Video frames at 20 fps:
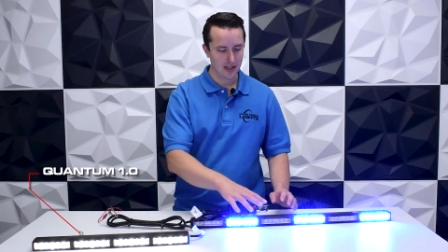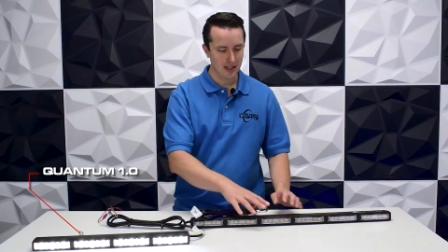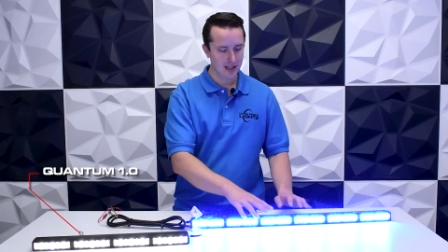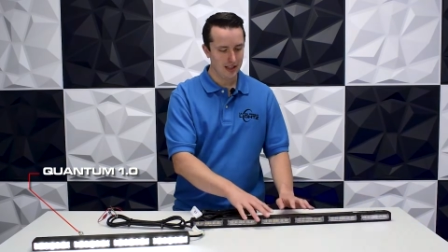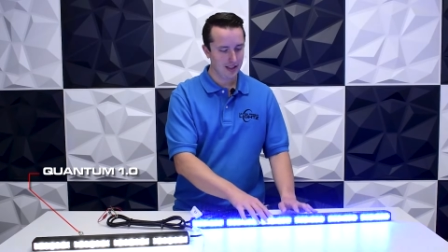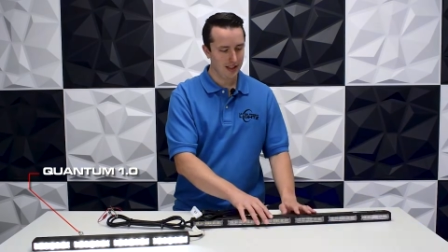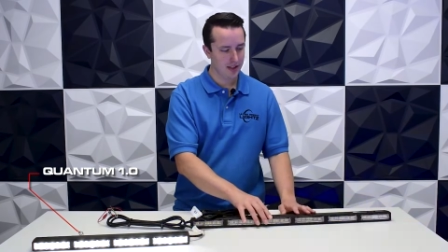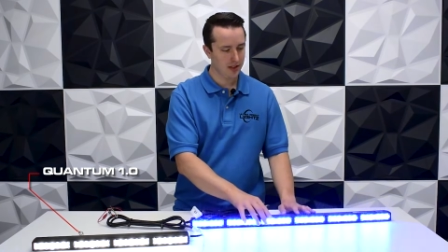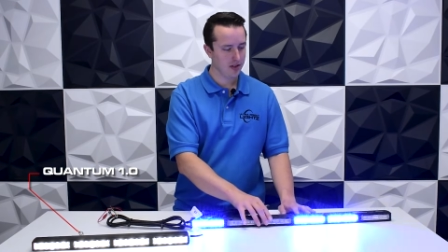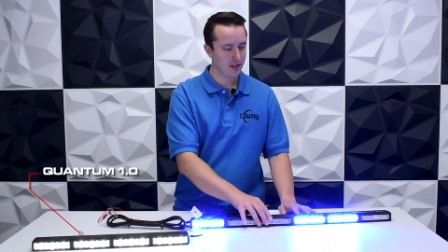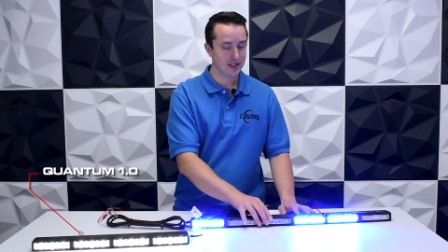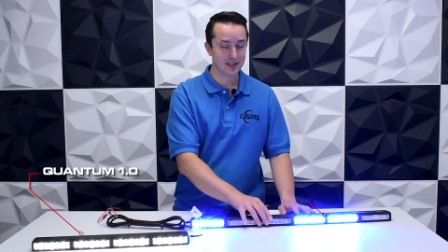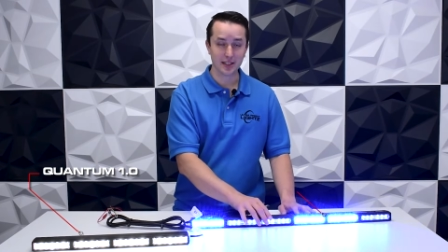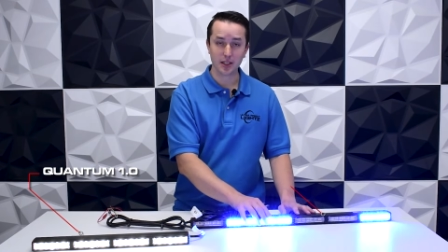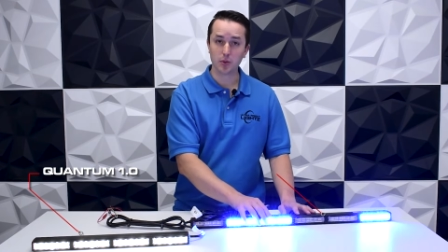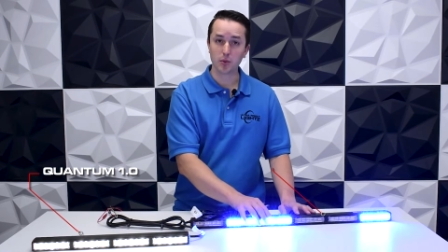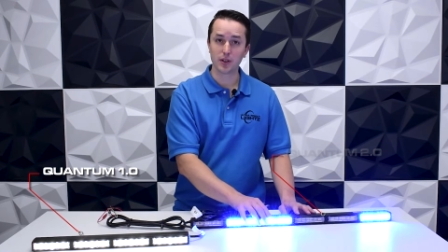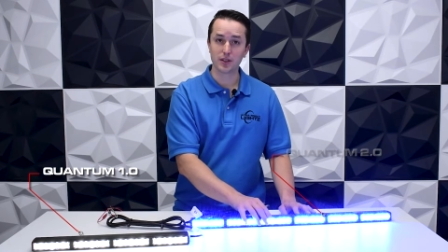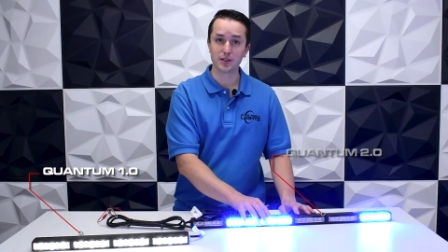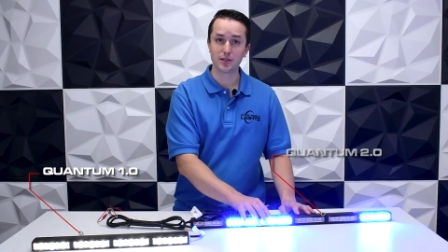and here is
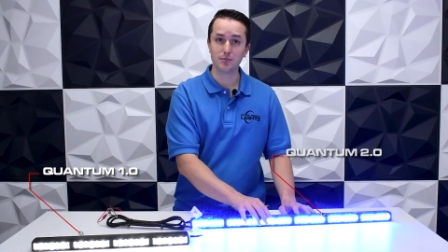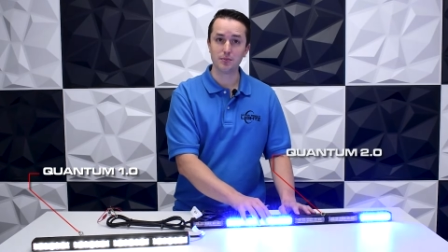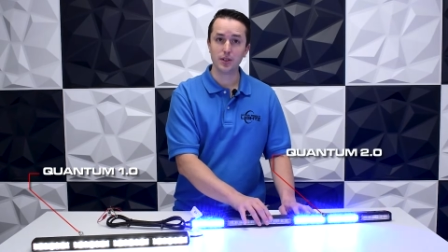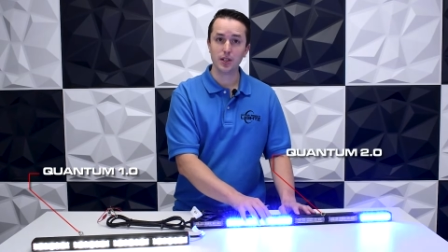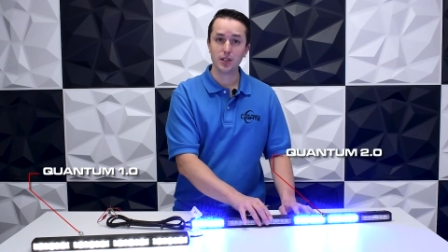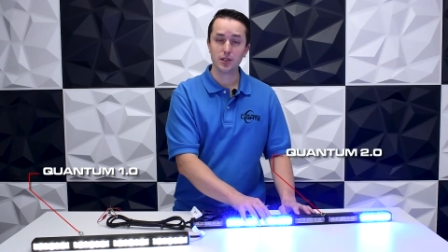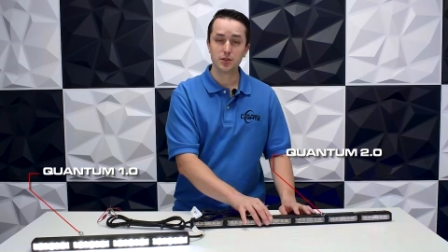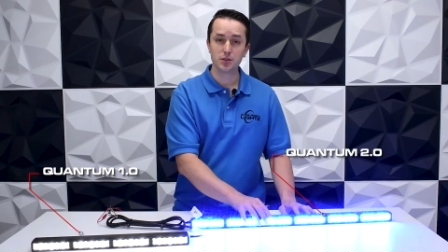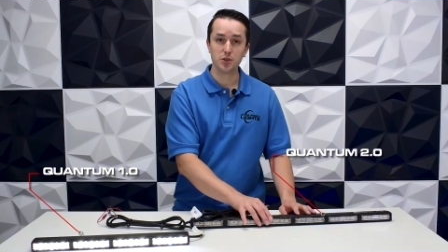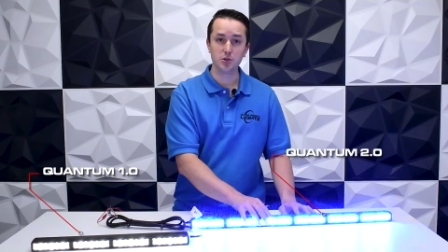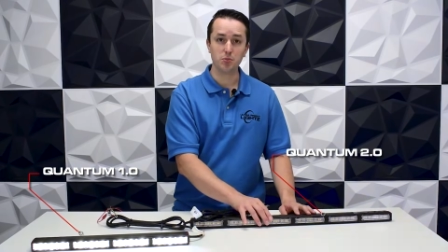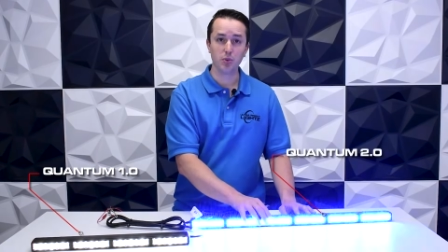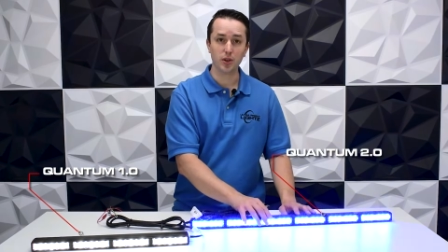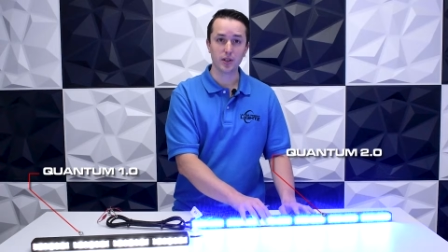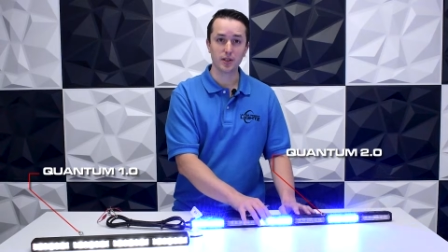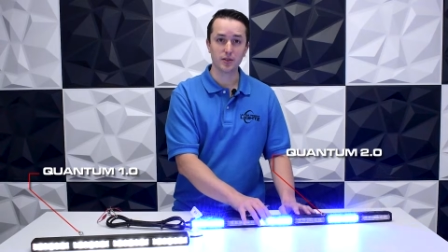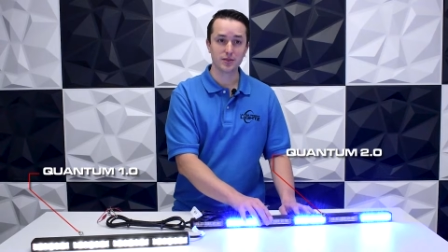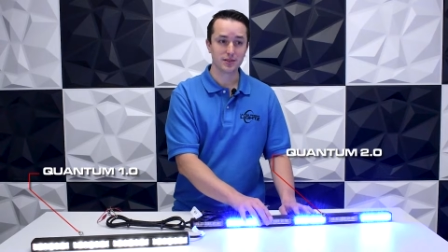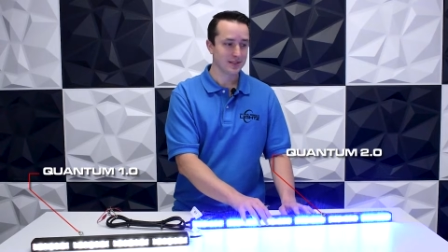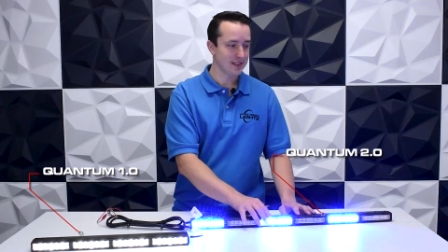a Quantum
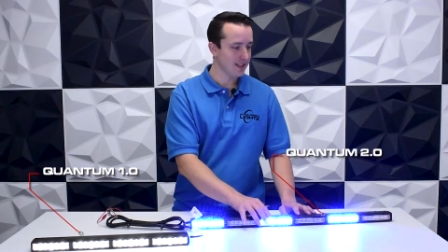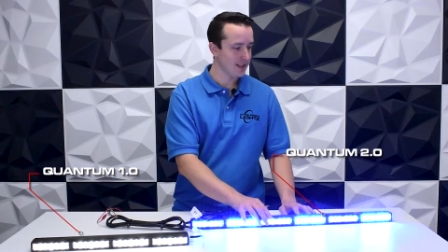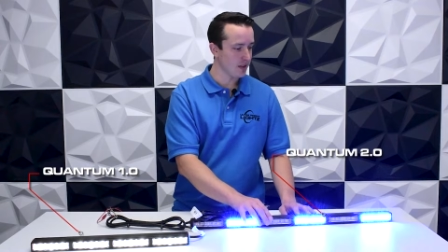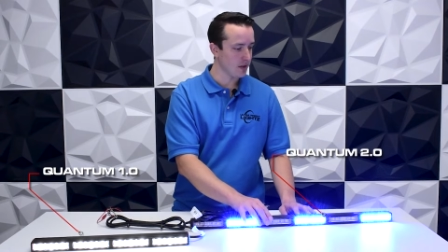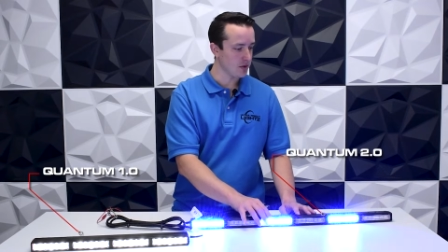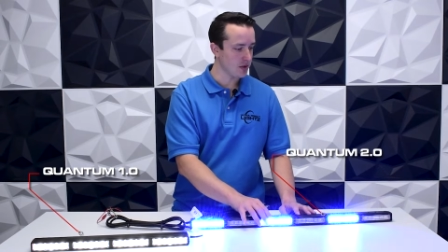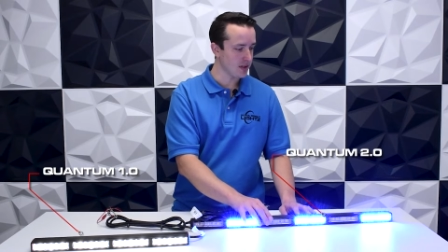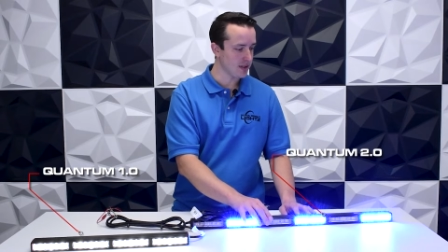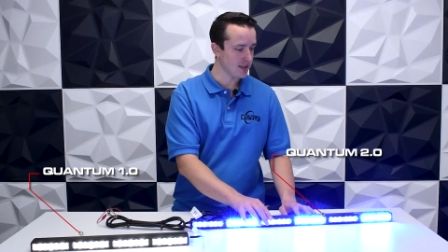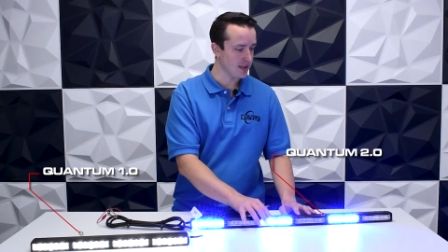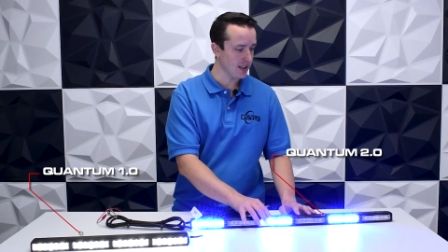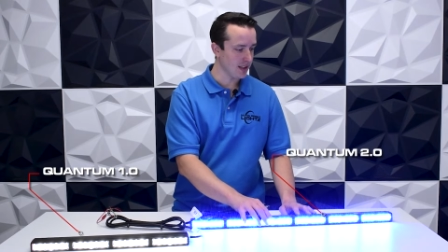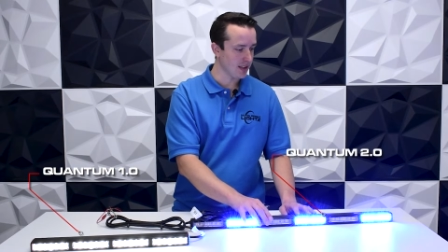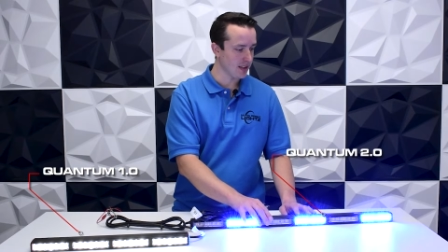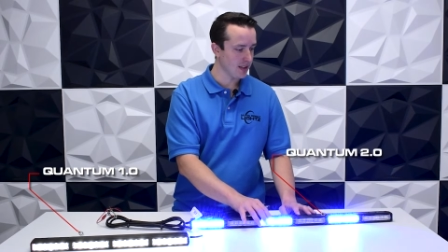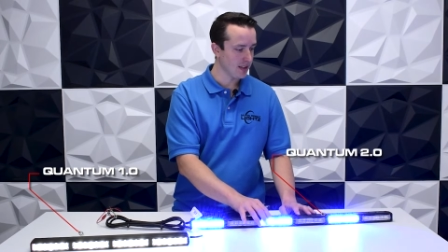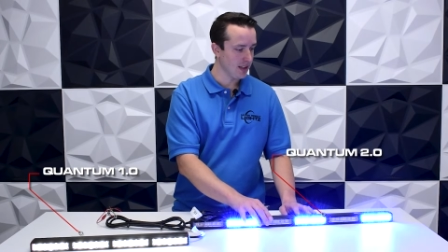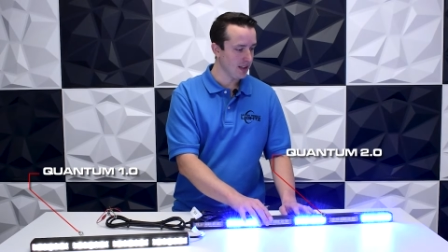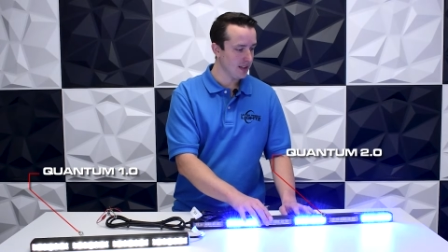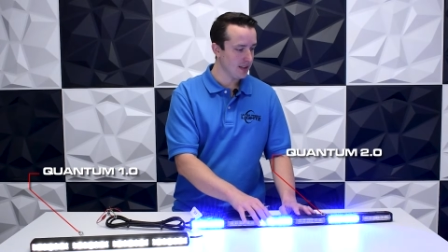2.0 600
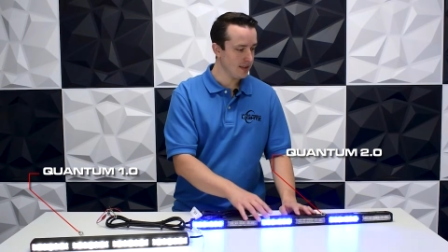stick.